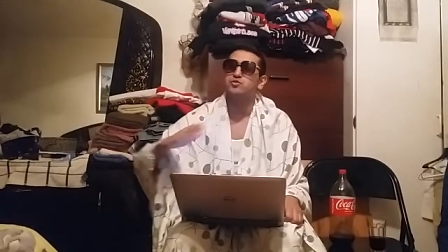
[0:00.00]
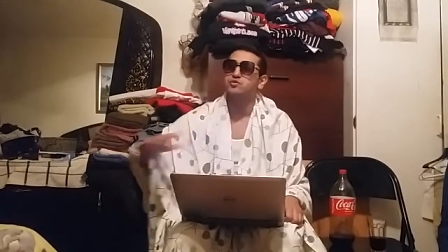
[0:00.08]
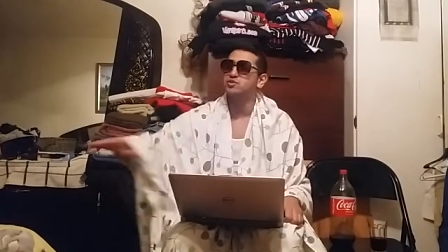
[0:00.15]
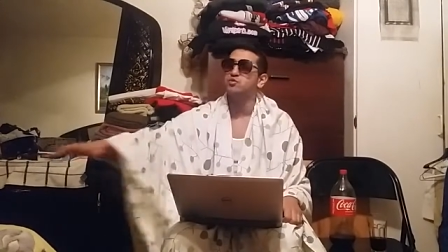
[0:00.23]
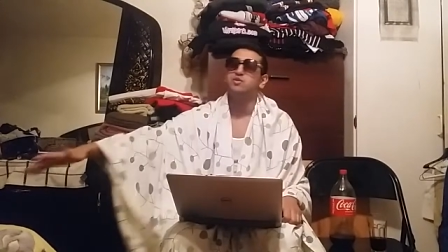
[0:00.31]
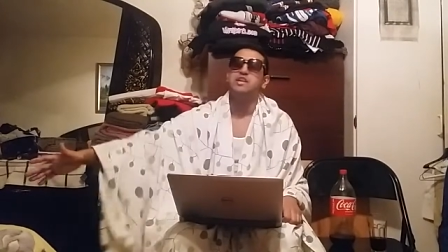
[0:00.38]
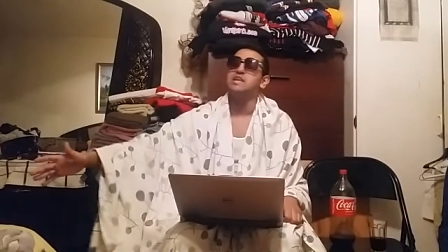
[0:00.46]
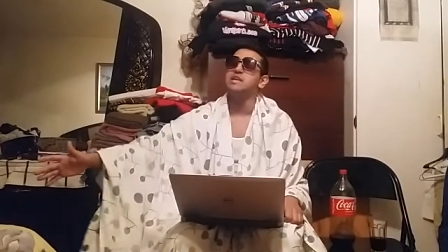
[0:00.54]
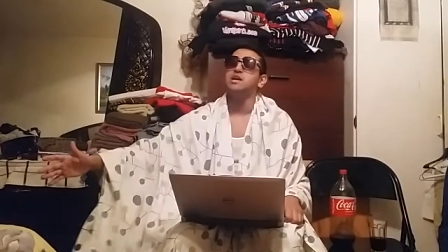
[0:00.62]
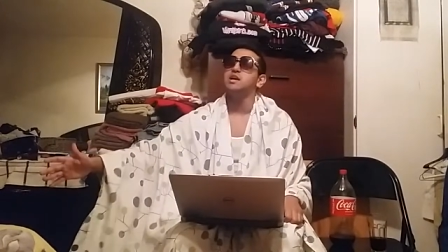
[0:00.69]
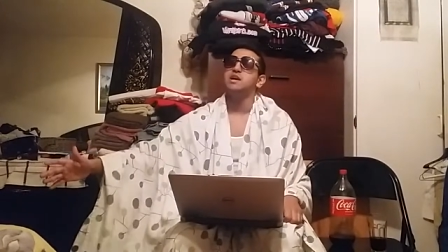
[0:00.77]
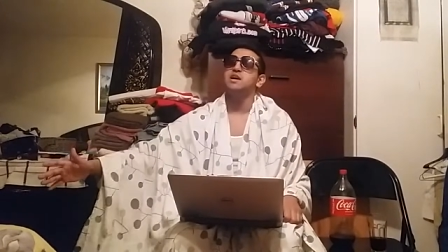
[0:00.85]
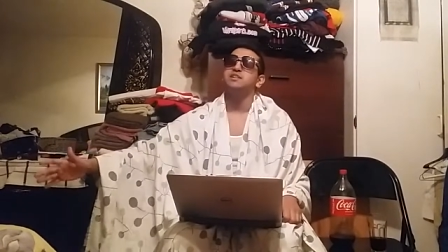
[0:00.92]
Suzuki,
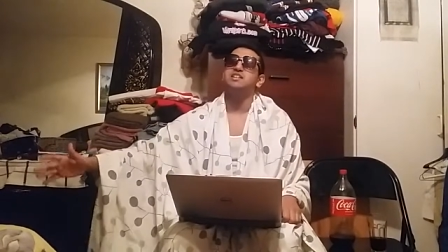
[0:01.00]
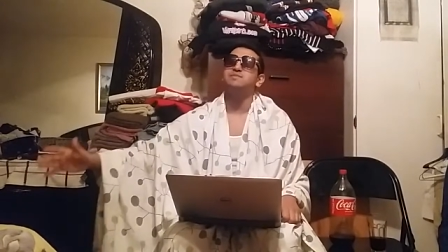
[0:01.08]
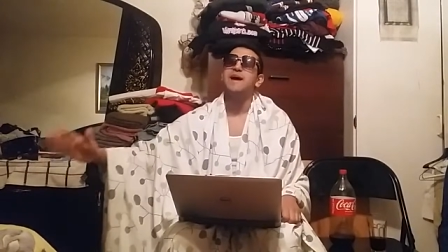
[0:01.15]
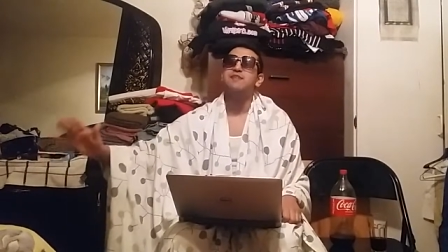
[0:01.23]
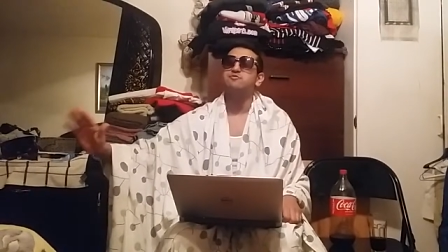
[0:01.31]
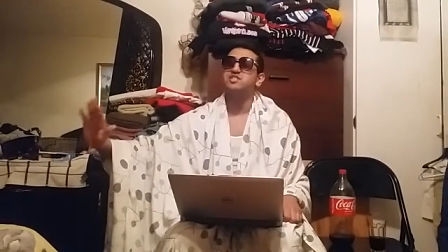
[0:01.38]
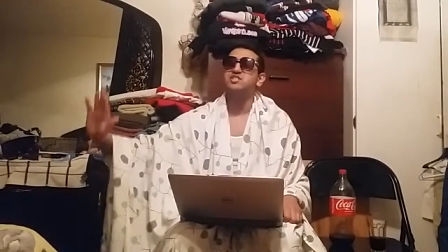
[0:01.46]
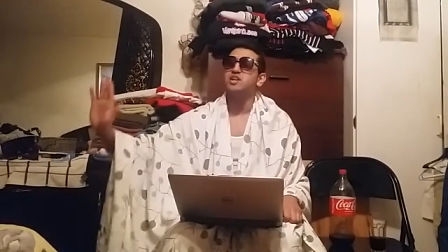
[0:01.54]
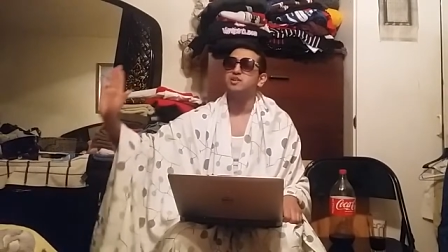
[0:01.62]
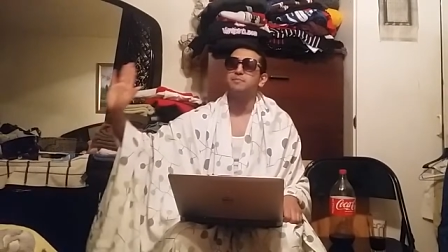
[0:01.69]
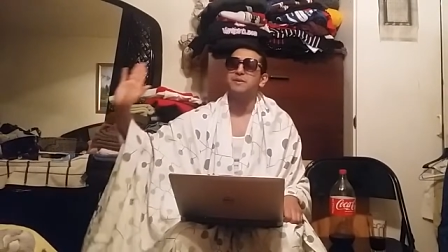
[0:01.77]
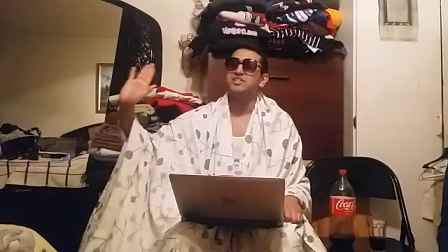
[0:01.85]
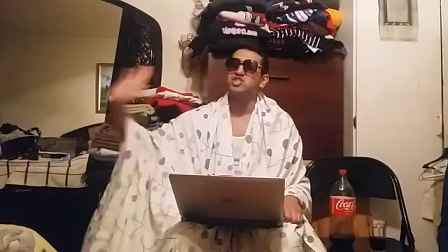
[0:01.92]
this match is
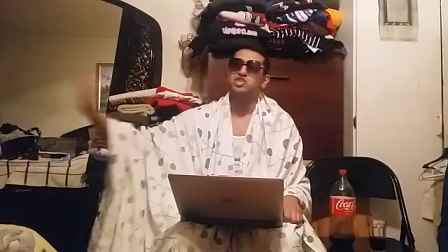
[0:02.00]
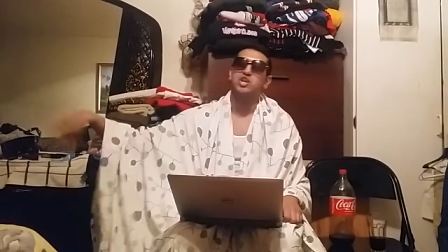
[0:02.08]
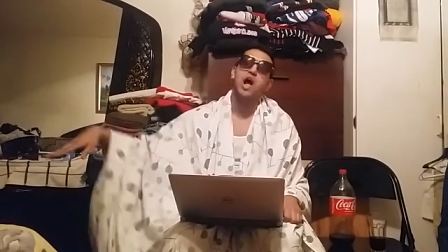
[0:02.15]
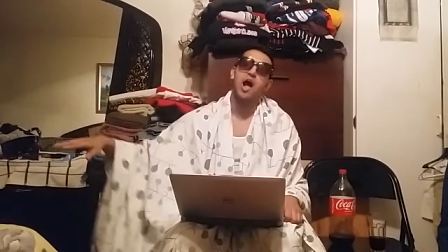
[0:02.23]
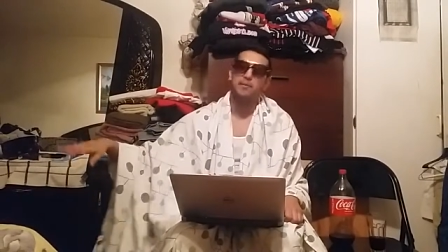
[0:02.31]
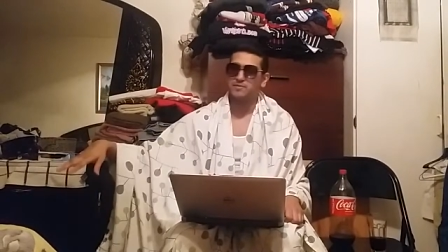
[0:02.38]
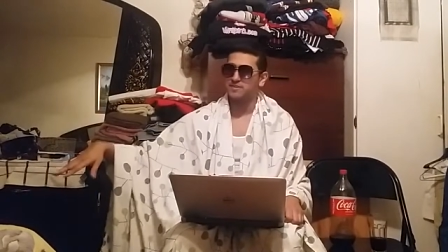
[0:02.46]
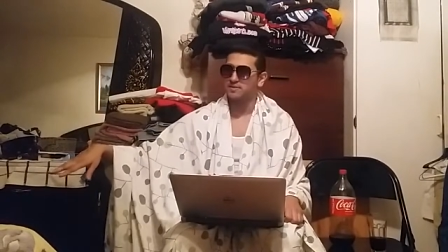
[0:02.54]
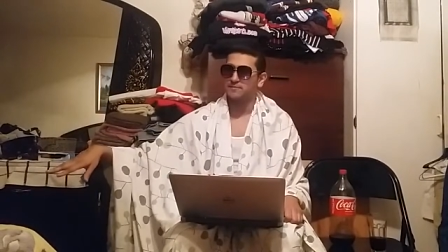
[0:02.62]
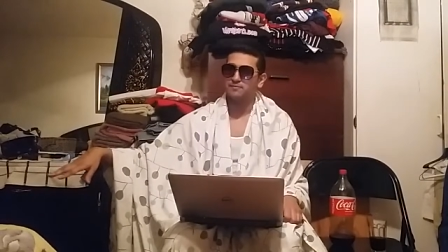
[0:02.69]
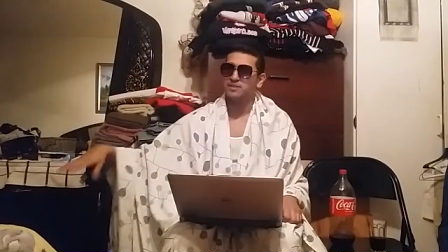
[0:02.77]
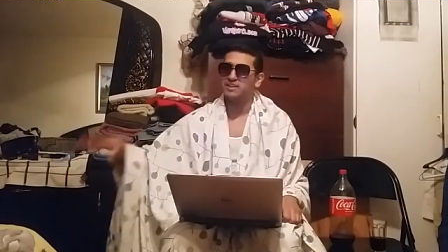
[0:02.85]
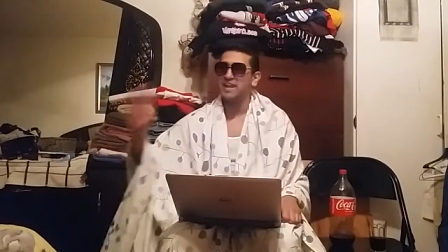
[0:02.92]
nothing but chops.